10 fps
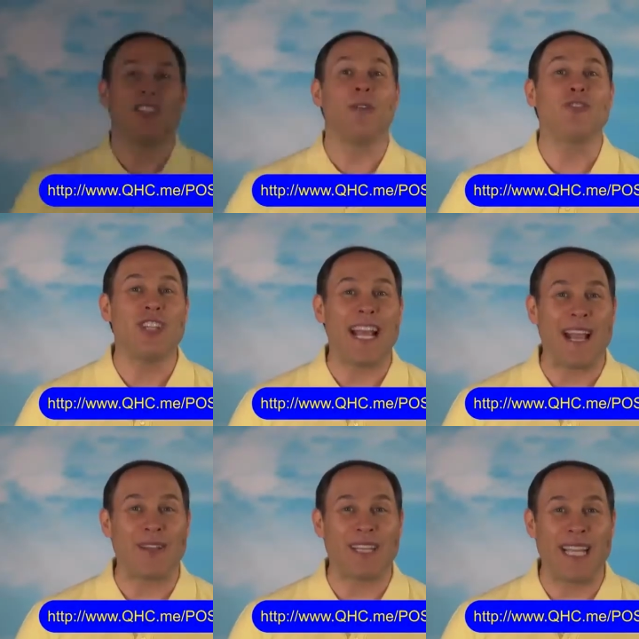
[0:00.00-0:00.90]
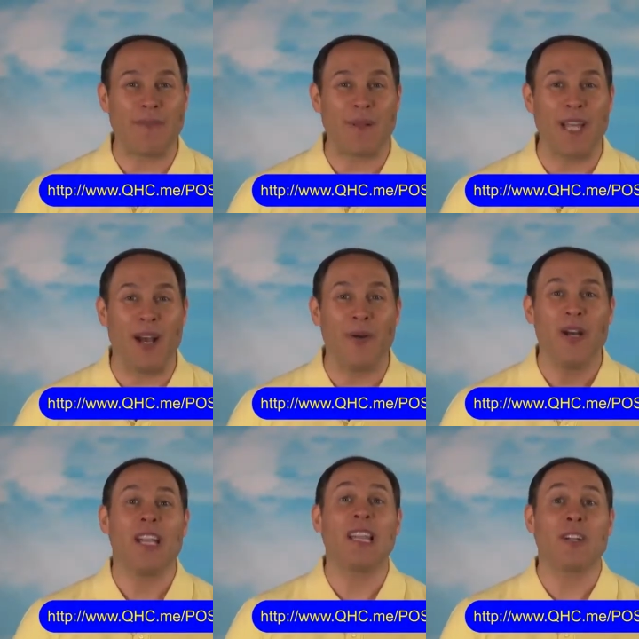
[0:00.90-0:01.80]
So check out the link
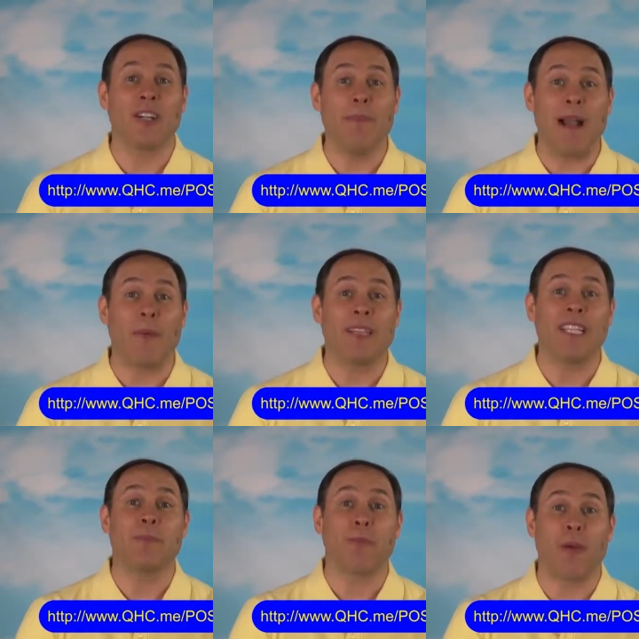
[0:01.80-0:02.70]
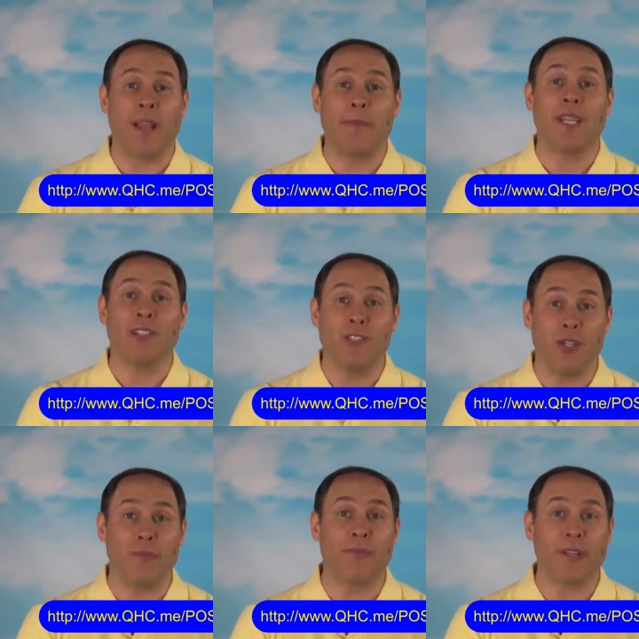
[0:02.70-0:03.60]
below, learn about what this program can
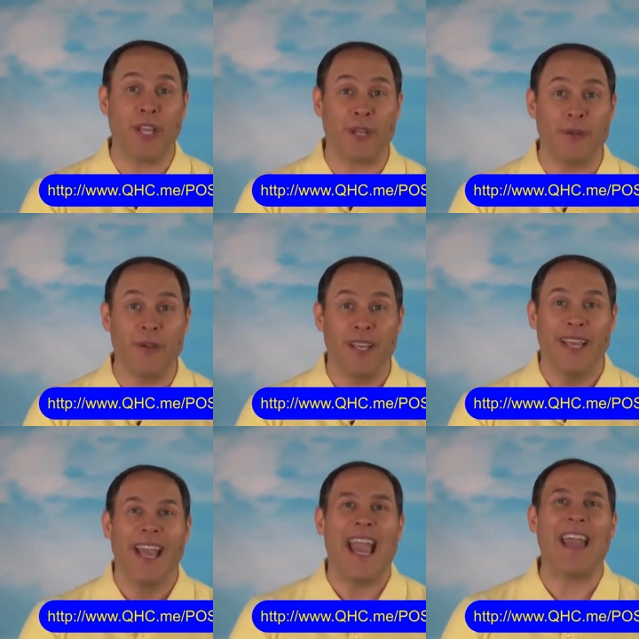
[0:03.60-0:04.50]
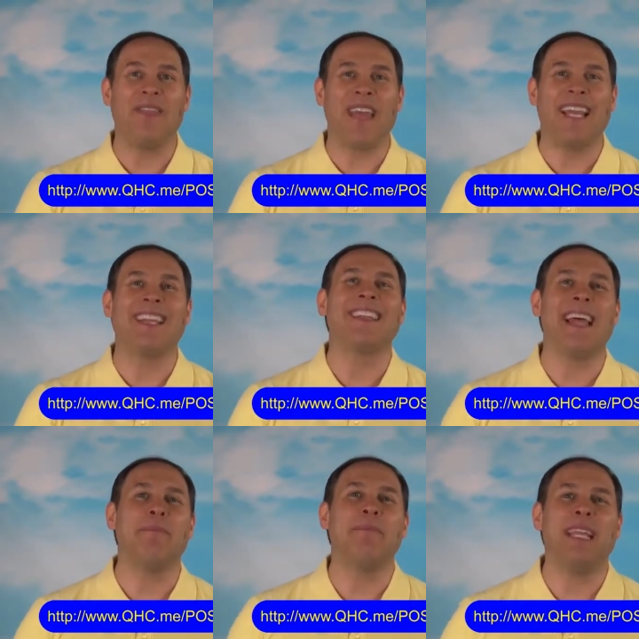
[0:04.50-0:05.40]
do for you, and
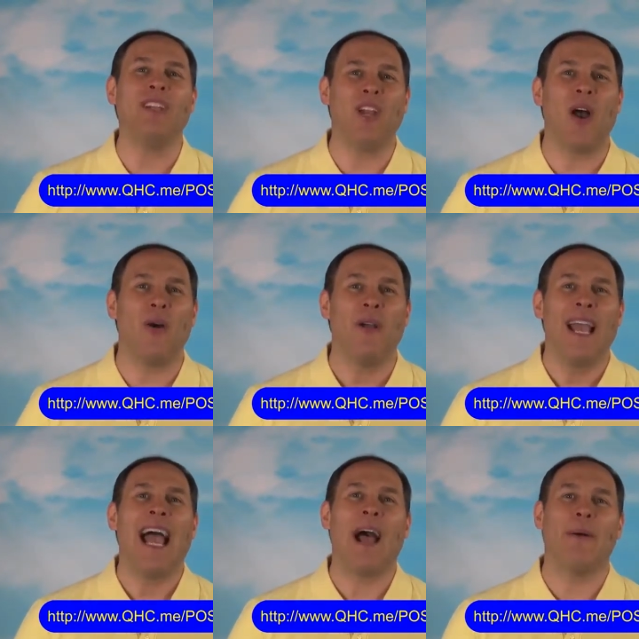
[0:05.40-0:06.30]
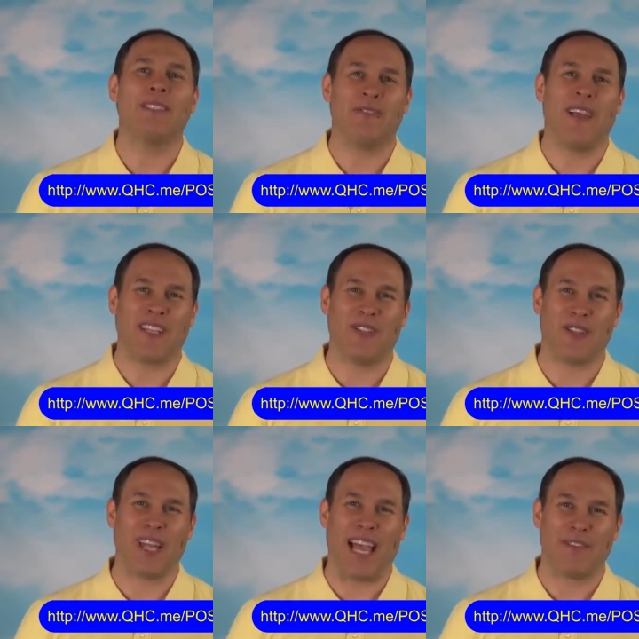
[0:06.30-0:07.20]
then let me know how it's
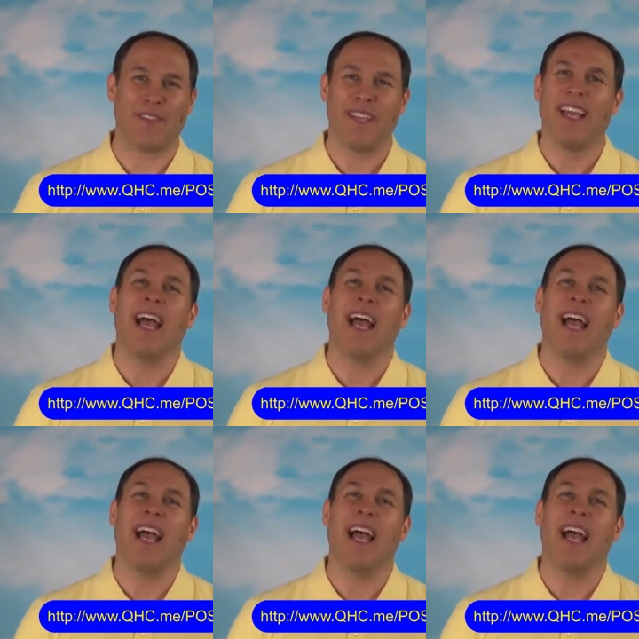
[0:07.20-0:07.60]
affected your life.